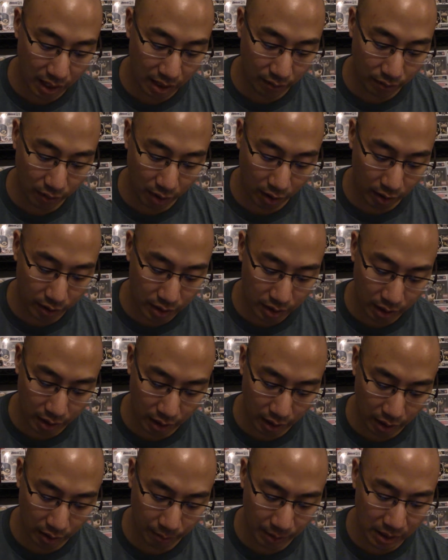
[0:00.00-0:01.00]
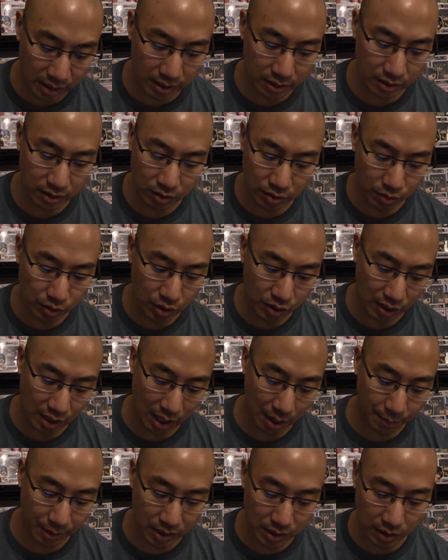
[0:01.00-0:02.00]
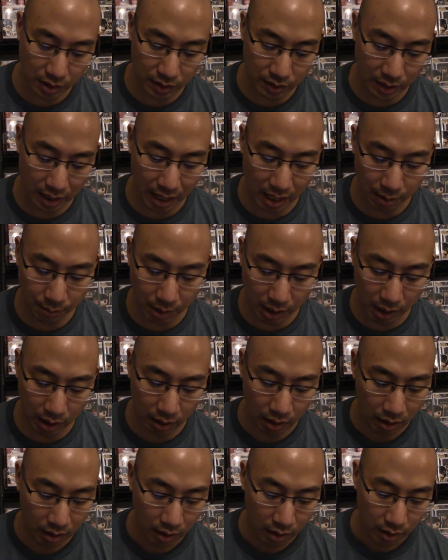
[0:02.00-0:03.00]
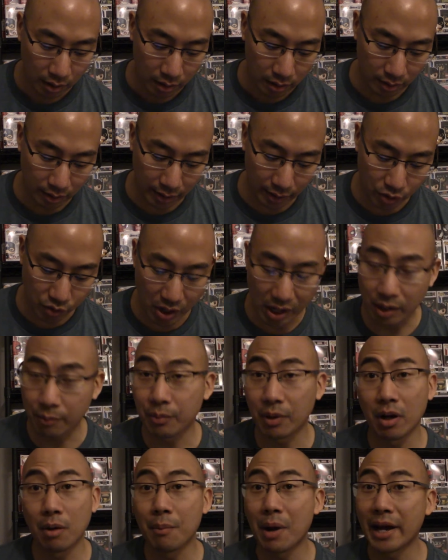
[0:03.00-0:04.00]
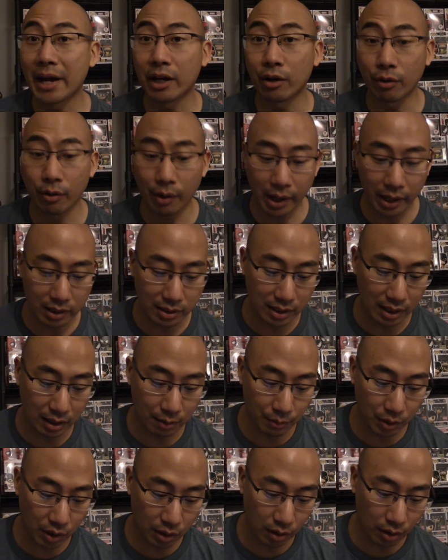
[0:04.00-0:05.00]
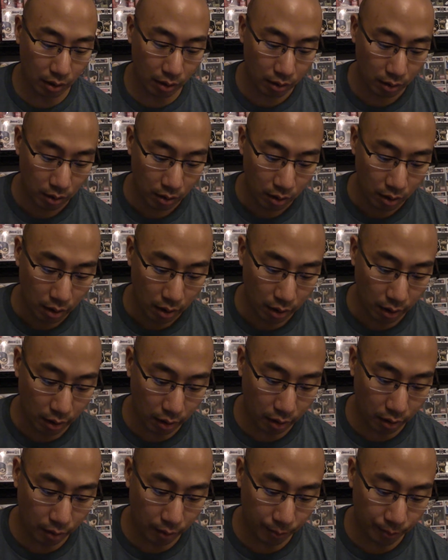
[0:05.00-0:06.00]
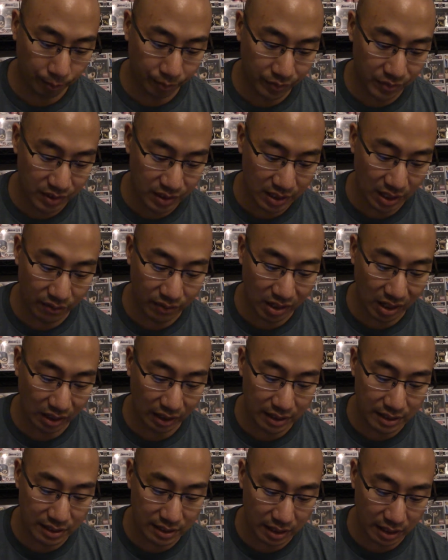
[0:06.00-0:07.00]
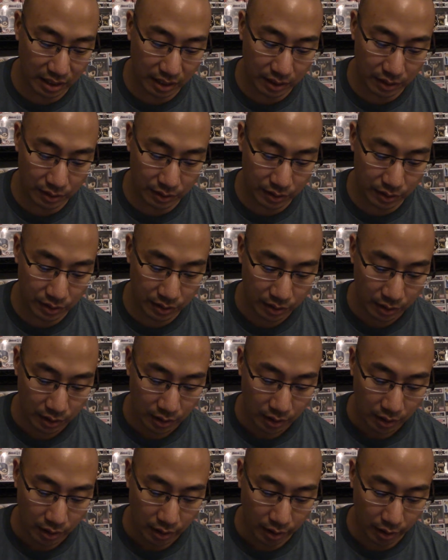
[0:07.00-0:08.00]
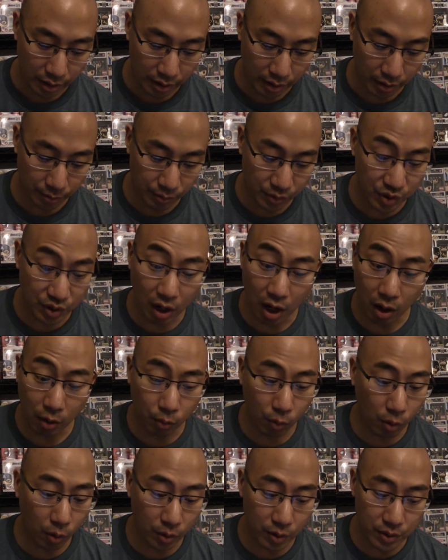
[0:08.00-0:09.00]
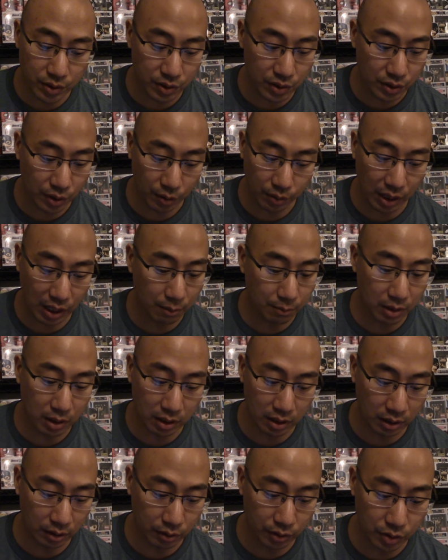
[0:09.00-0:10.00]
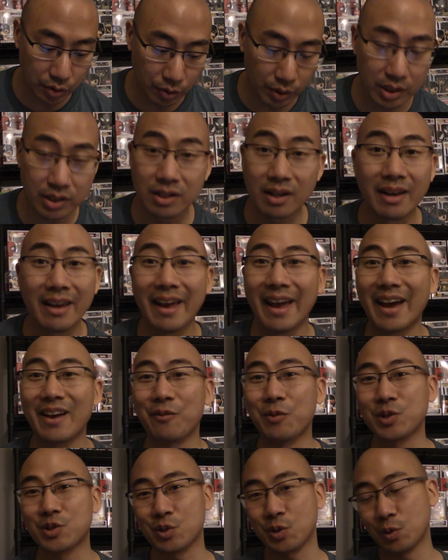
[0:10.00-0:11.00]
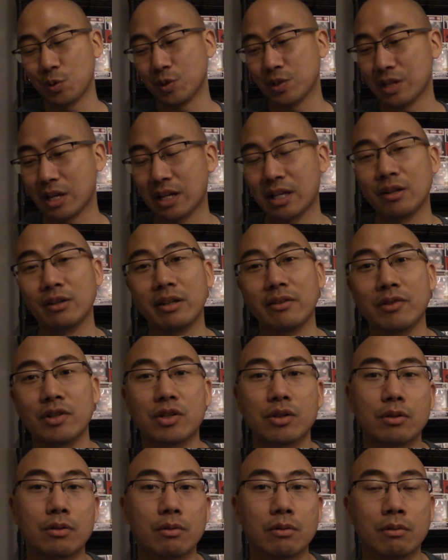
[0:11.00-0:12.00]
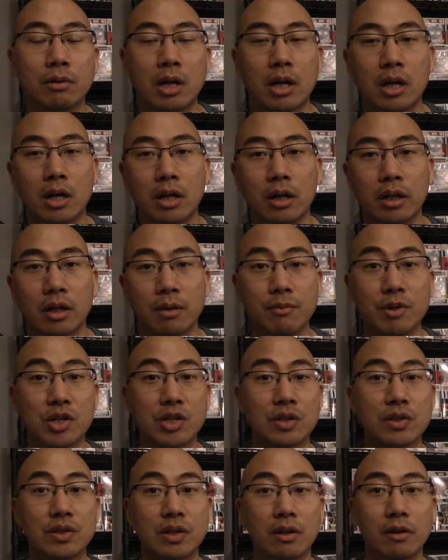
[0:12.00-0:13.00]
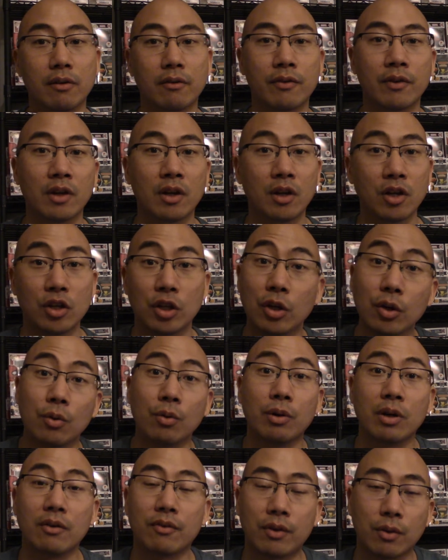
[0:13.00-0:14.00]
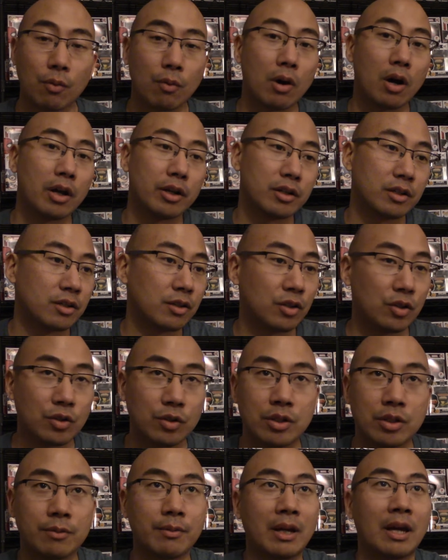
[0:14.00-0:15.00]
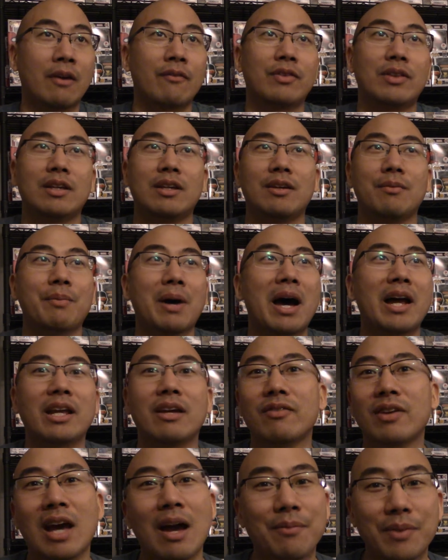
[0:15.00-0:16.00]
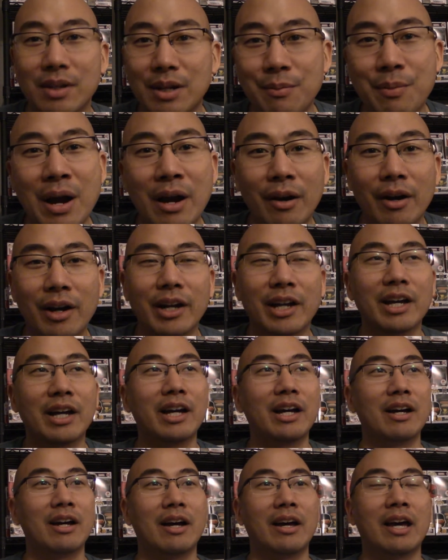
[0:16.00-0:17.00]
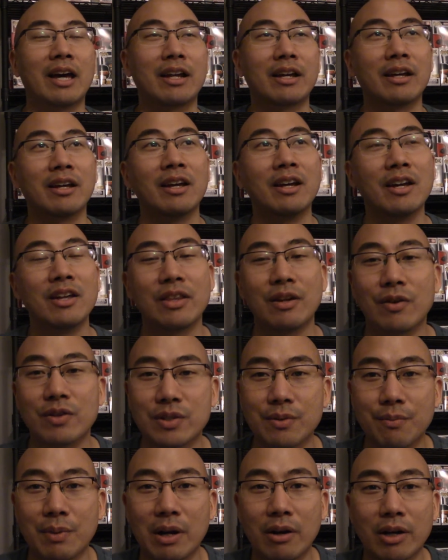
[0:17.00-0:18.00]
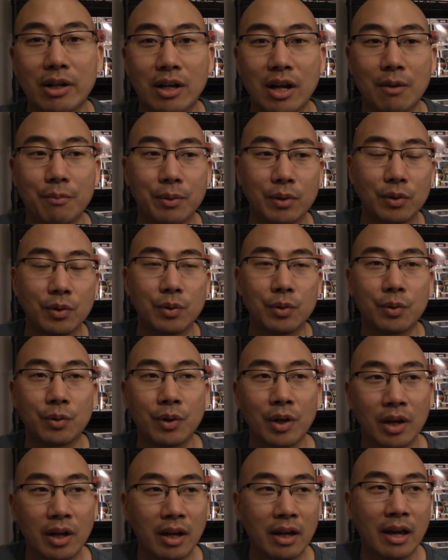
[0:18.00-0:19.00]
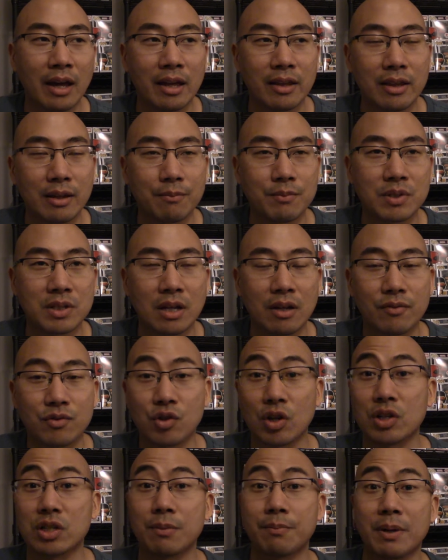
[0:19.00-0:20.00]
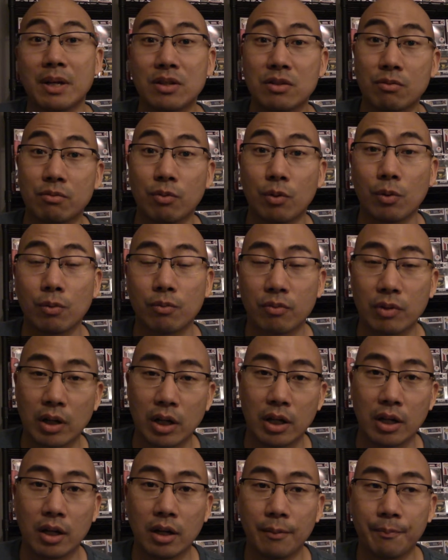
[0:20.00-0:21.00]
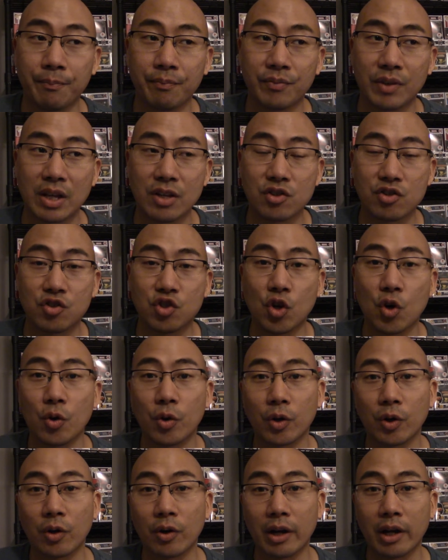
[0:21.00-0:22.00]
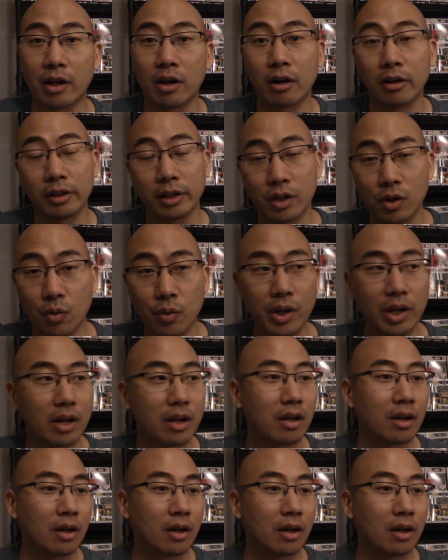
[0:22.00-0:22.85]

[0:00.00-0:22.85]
of art. He doesn't do just comics, he does anime, like Dragon Ball, My Hero Academia, Seven Deadly Sins, Star Wars, so name it, he'll do it. And what's cool is that he'll even do commissions of you, if you want you to have the body of Captain America. There was a married couple who had themselves dressed up as Joker and Harley Quinn.